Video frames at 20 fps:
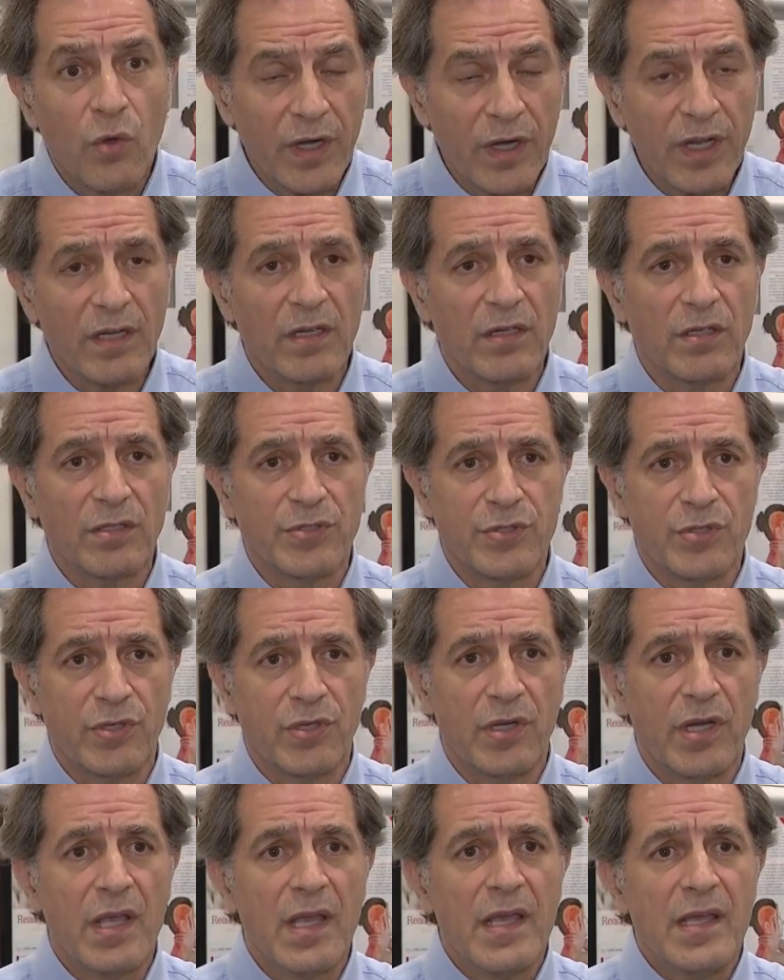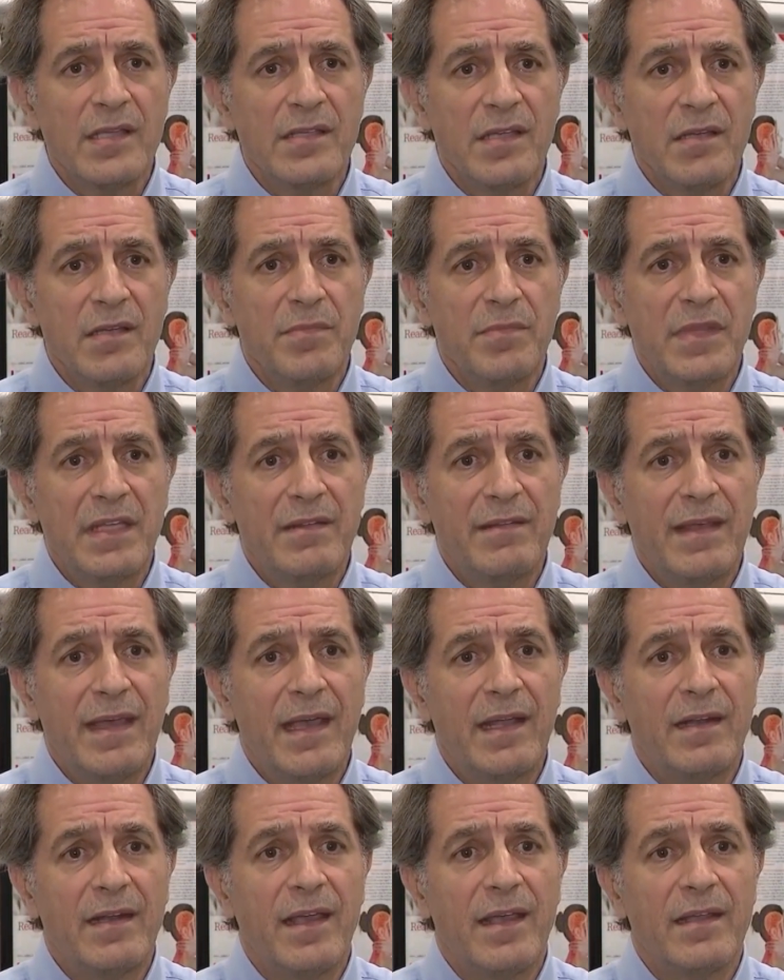corneal ulcer, something
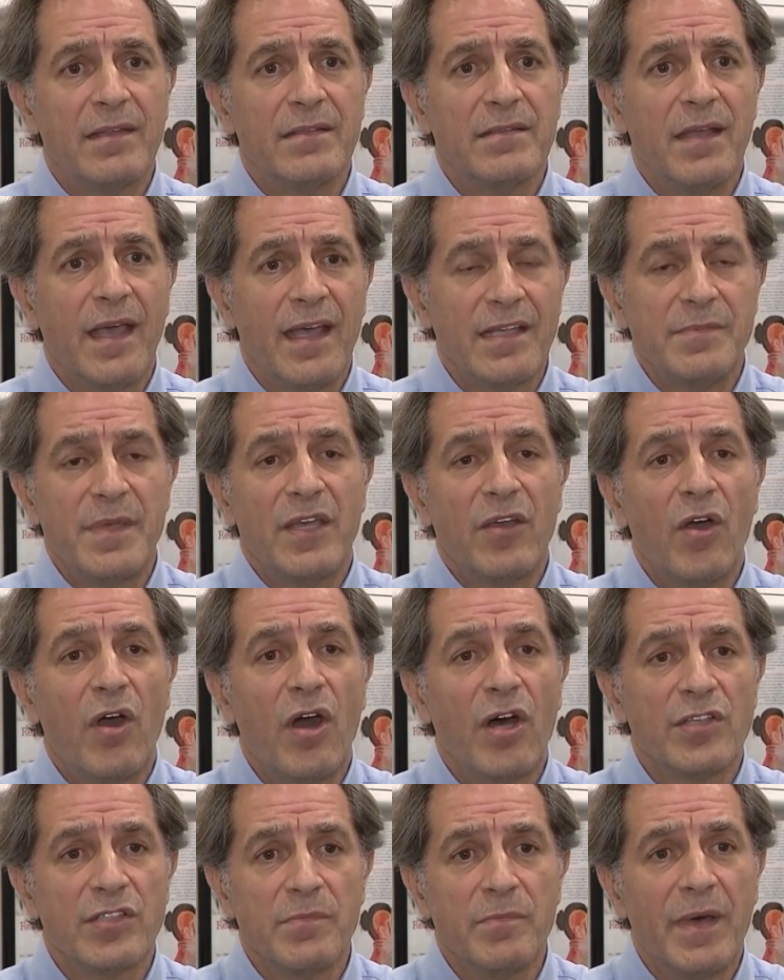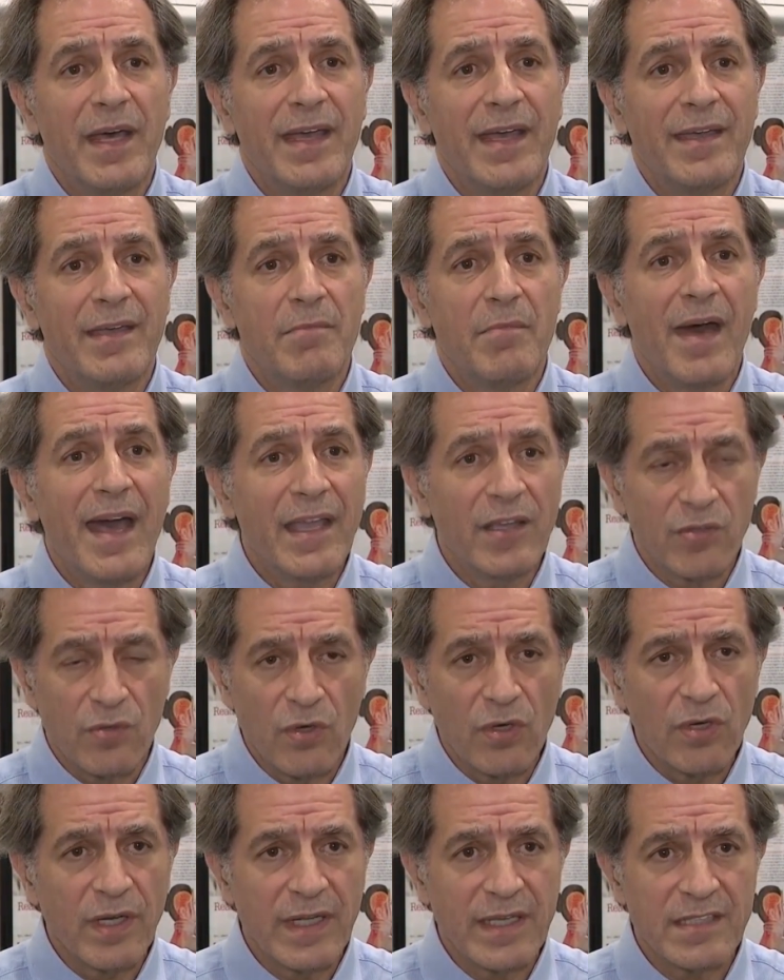that has been caused by a
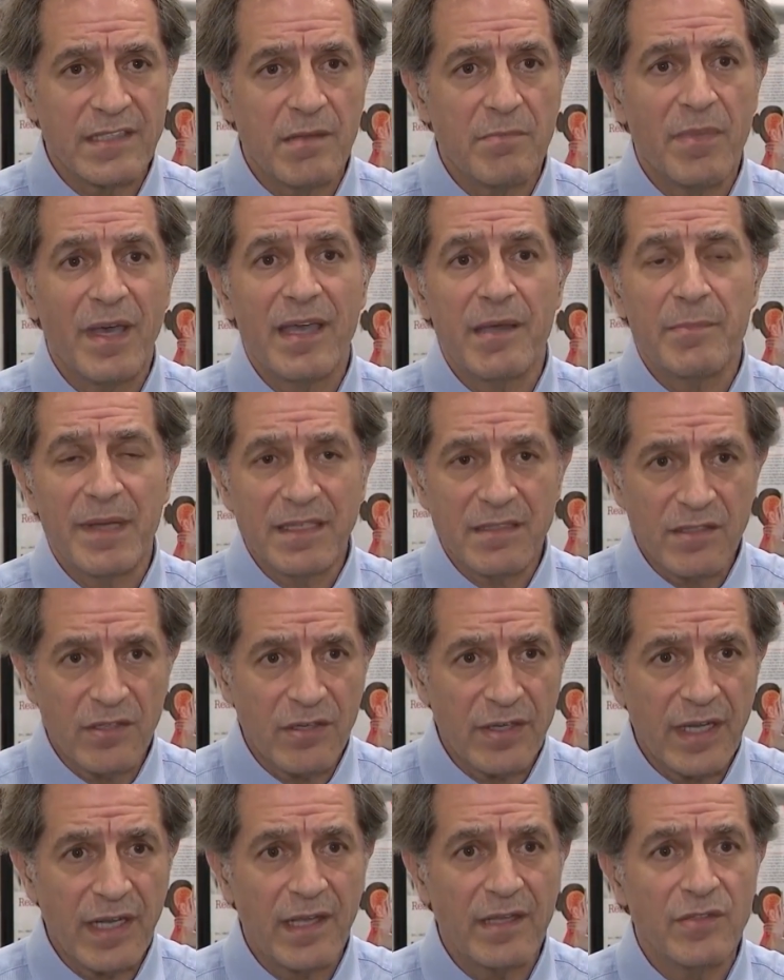microorganism, by a bacteria,